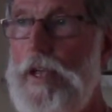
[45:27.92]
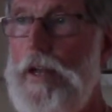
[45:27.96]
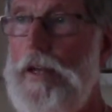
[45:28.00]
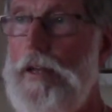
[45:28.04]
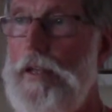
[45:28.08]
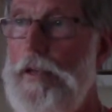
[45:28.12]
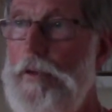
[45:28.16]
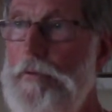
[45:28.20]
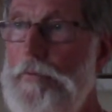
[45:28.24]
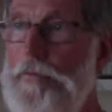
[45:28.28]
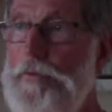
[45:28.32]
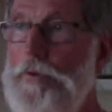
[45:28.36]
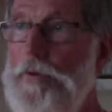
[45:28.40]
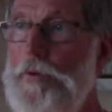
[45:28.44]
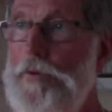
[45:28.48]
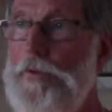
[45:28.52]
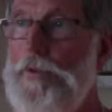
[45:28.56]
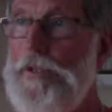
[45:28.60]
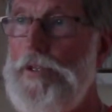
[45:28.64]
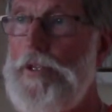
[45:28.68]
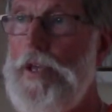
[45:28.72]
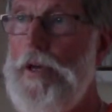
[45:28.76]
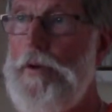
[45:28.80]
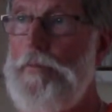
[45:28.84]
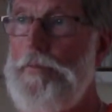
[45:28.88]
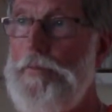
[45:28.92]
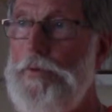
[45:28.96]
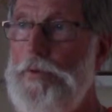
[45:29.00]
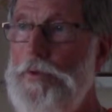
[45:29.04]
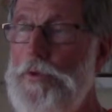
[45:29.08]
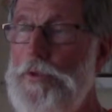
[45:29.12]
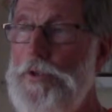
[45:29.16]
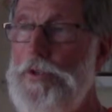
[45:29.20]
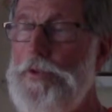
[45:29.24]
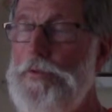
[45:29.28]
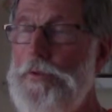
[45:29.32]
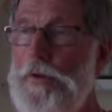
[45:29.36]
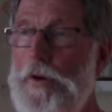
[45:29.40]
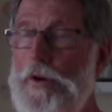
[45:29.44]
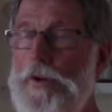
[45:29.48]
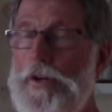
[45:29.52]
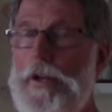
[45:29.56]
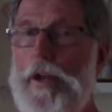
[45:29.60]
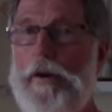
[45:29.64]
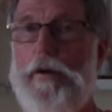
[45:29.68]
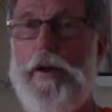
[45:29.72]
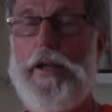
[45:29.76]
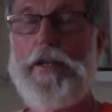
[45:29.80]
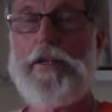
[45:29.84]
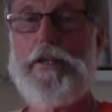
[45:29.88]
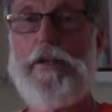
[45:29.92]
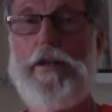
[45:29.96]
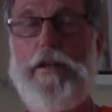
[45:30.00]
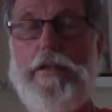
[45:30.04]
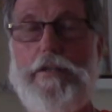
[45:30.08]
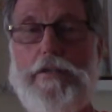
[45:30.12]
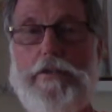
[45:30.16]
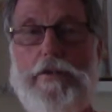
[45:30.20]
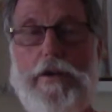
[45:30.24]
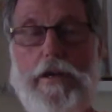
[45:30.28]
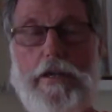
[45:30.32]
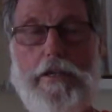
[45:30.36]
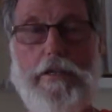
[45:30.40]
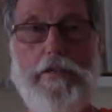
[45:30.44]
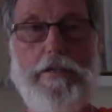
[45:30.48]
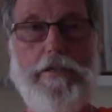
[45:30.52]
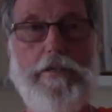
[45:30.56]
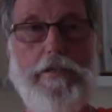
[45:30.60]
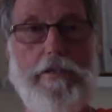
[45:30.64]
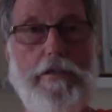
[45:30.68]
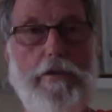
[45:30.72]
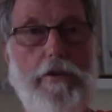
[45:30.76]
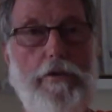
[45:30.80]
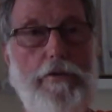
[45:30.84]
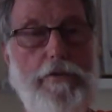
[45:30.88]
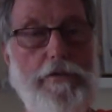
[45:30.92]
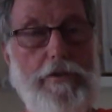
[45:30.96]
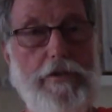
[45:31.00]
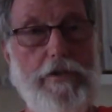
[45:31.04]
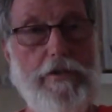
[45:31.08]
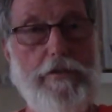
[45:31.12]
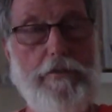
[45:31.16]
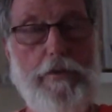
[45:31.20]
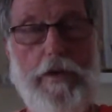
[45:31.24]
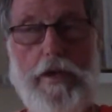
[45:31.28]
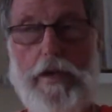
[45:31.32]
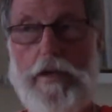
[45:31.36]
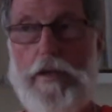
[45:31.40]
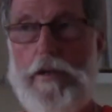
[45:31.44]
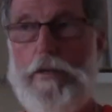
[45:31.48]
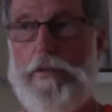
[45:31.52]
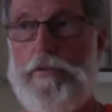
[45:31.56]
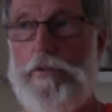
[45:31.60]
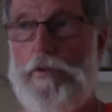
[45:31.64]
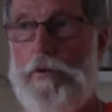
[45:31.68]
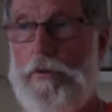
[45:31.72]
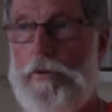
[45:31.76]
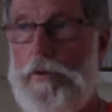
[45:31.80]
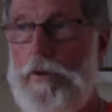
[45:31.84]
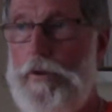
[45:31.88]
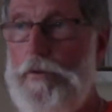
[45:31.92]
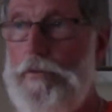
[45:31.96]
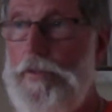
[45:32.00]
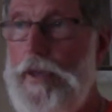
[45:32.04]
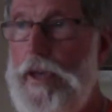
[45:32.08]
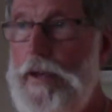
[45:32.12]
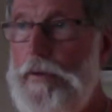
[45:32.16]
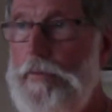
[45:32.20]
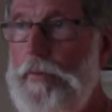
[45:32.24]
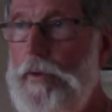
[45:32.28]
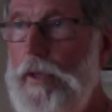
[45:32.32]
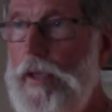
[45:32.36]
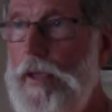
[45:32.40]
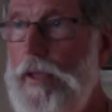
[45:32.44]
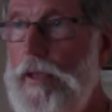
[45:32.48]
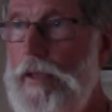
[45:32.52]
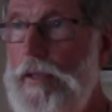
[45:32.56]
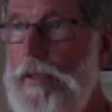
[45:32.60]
and give you some useful directional instructions. Go this way, don't go that way.